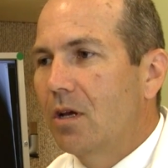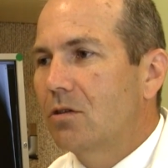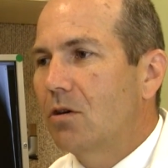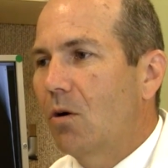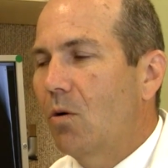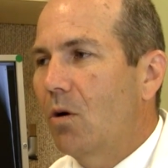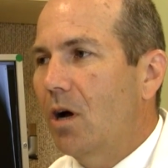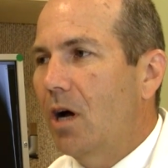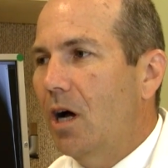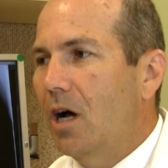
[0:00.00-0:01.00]
So
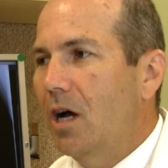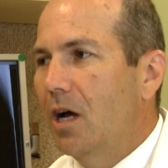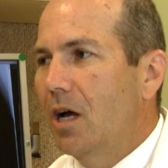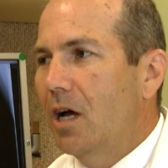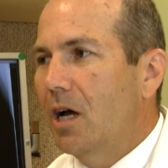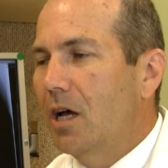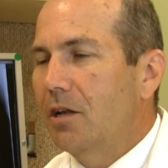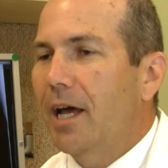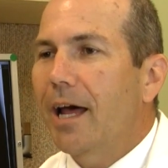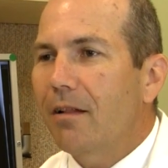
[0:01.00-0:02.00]
uh, uh,
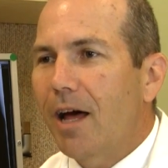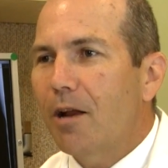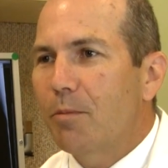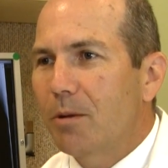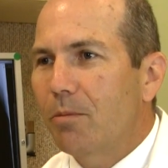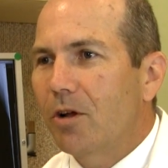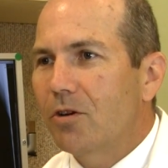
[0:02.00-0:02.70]
not a lot of people